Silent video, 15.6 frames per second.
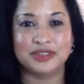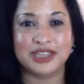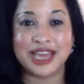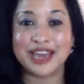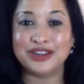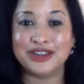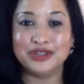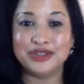
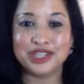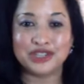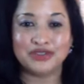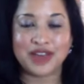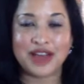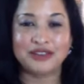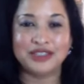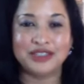And you just
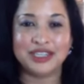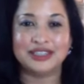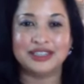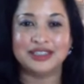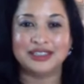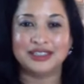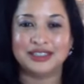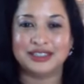found it
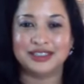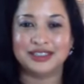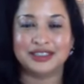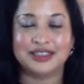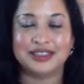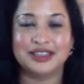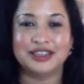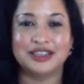
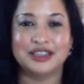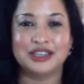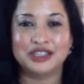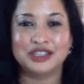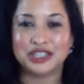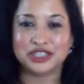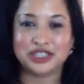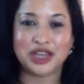because
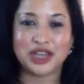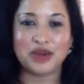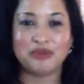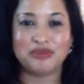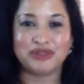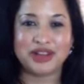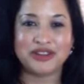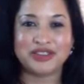you're so
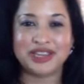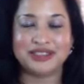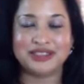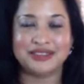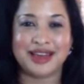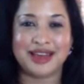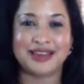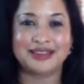brilliant
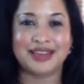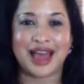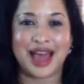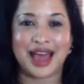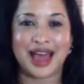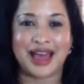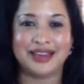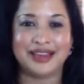like
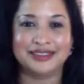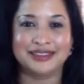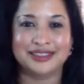that.